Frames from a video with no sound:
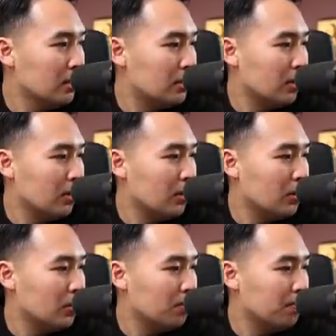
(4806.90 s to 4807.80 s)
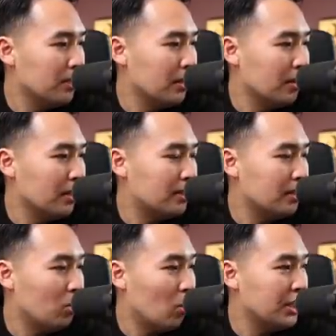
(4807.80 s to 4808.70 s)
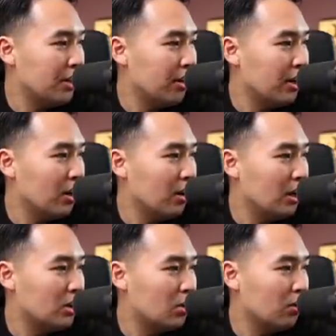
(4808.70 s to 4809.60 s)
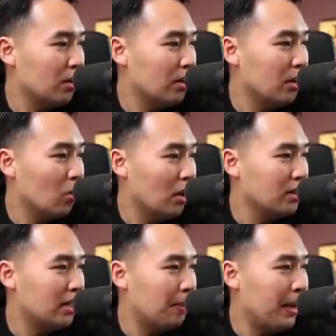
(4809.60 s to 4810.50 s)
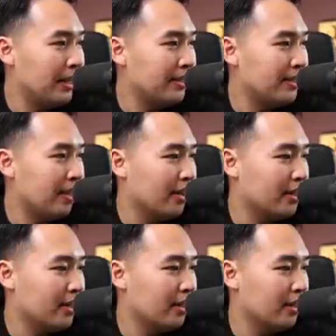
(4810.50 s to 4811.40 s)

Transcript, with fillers: So you know, let's see. One year ago, it was it was a penny stock.